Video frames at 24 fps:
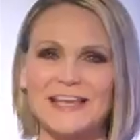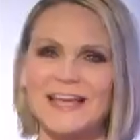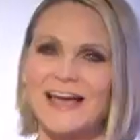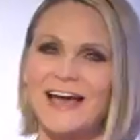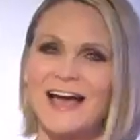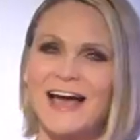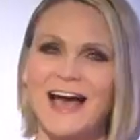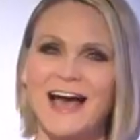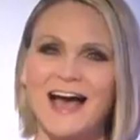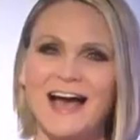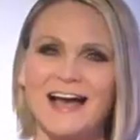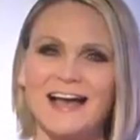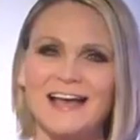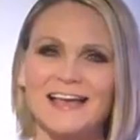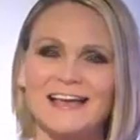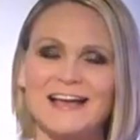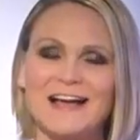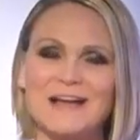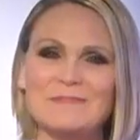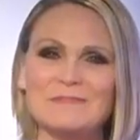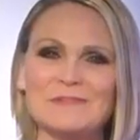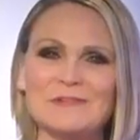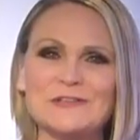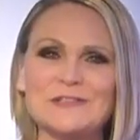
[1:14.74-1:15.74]
Hi,
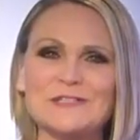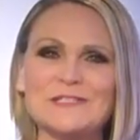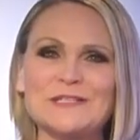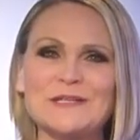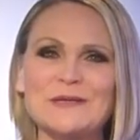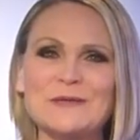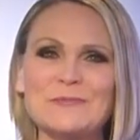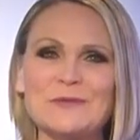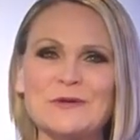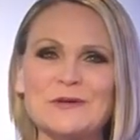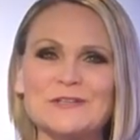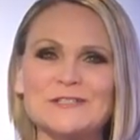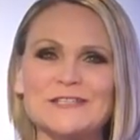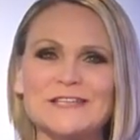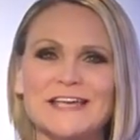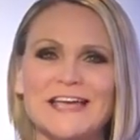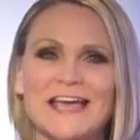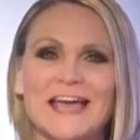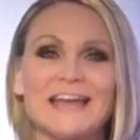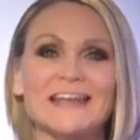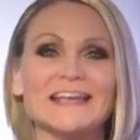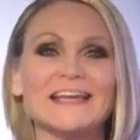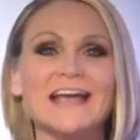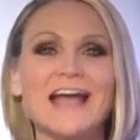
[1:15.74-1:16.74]
I'm Christine
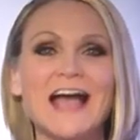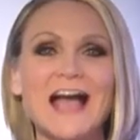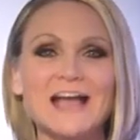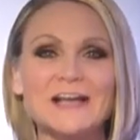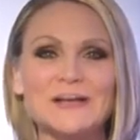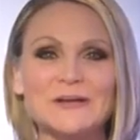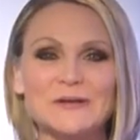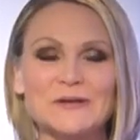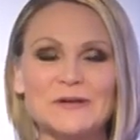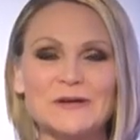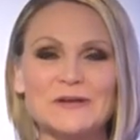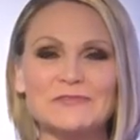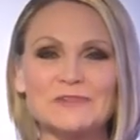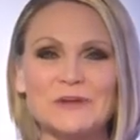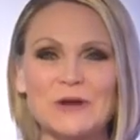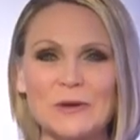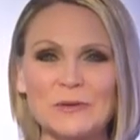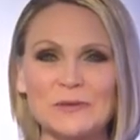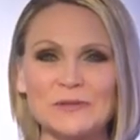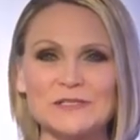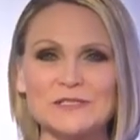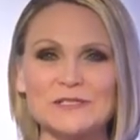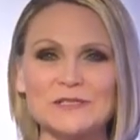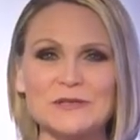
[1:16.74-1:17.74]
Persichetti, anchor of
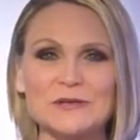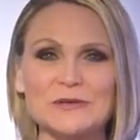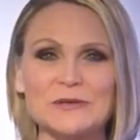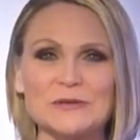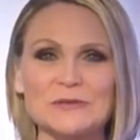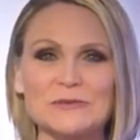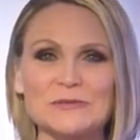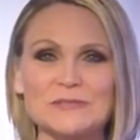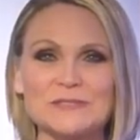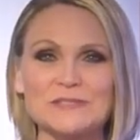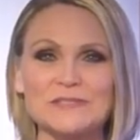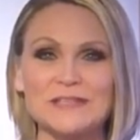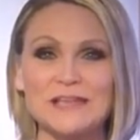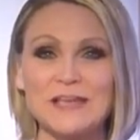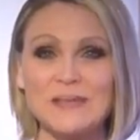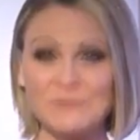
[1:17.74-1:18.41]
Currents News.